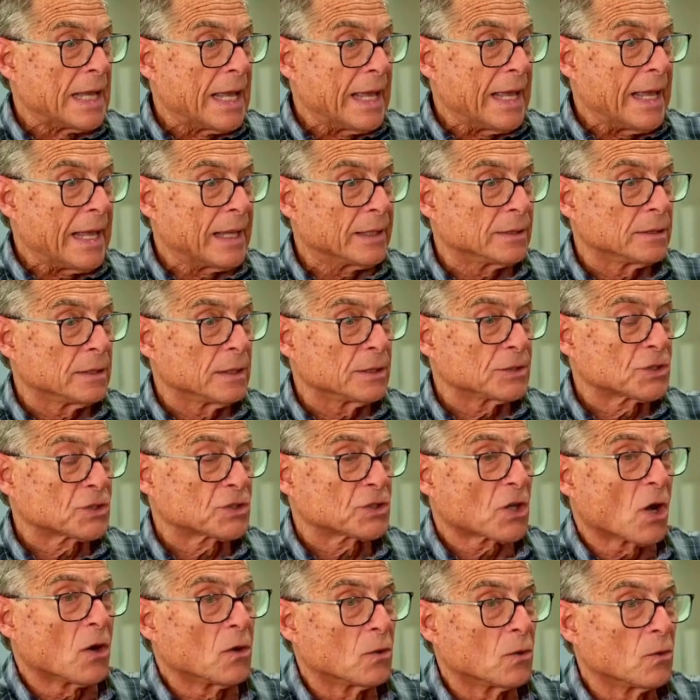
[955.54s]
And
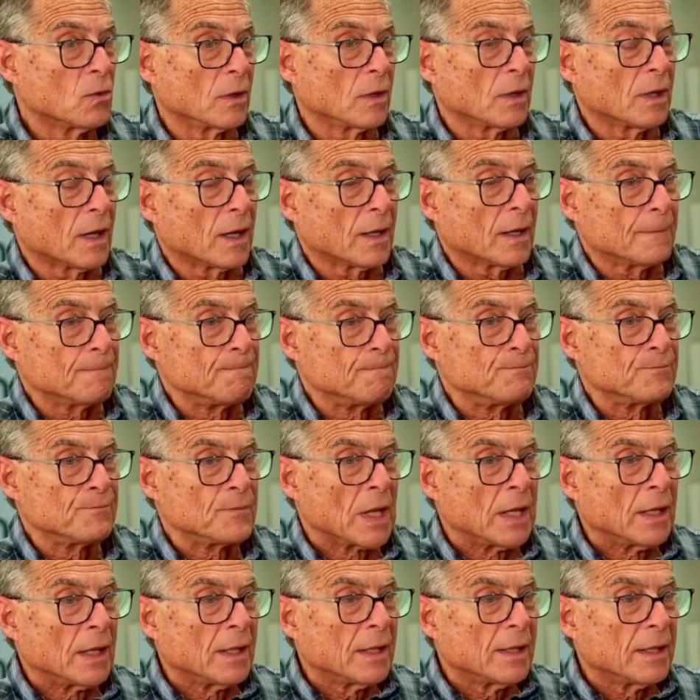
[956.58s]
so,
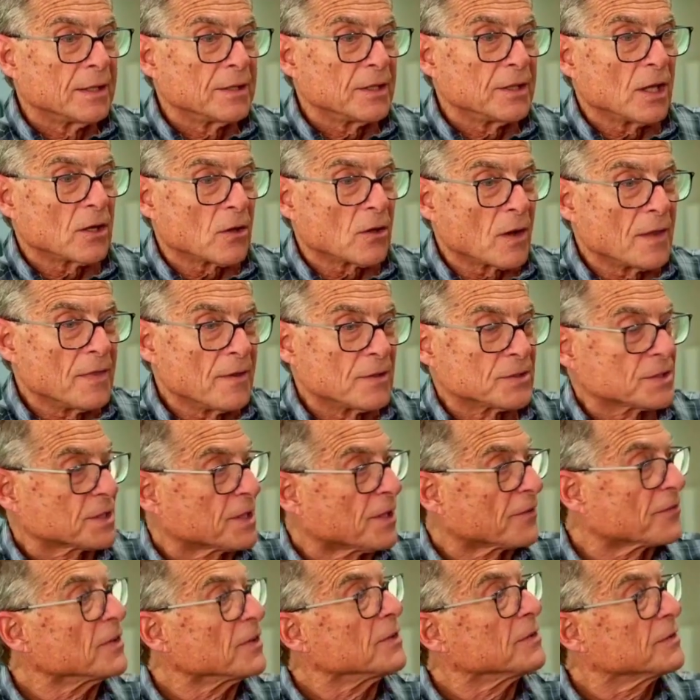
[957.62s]
and there's
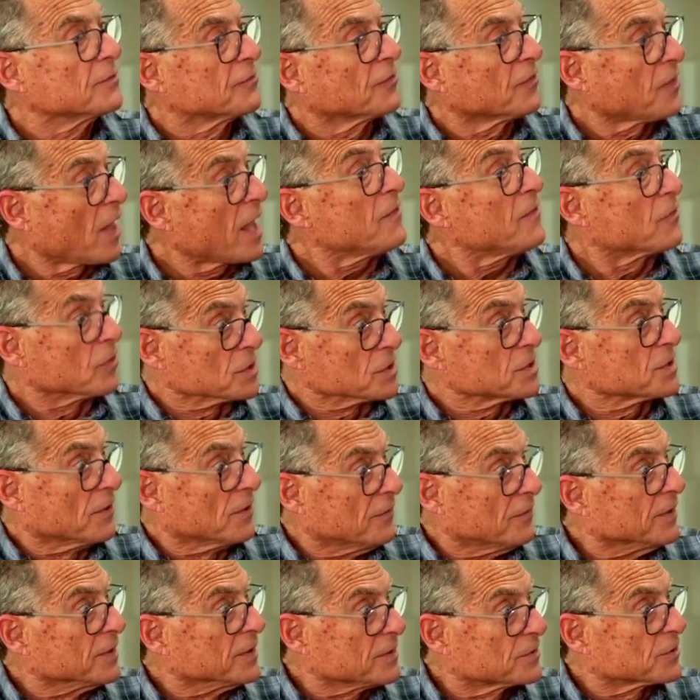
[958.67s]
different flavors
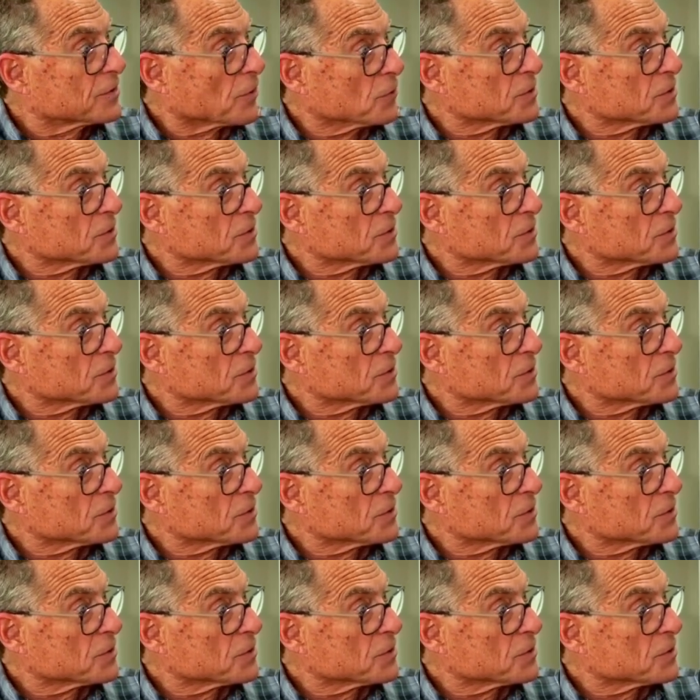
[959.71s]
of it, so to